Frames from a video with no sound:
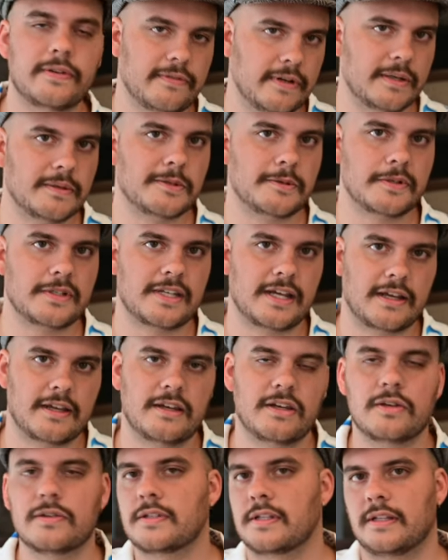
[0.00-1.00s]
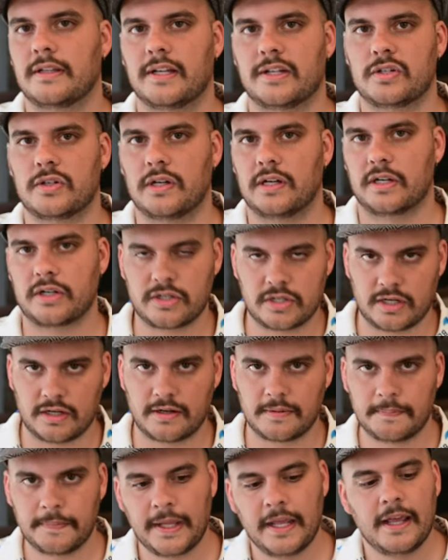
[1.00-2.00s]
frames per second using electronic
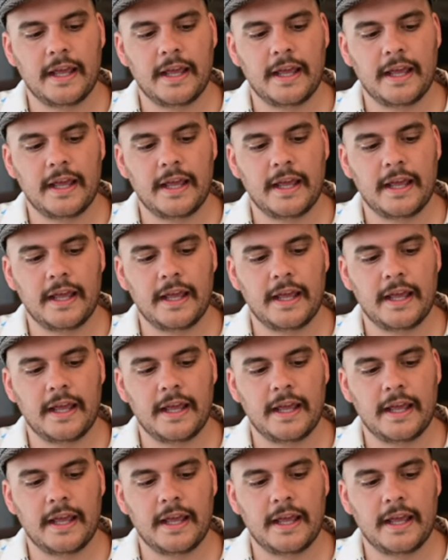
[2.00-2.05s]
shutter.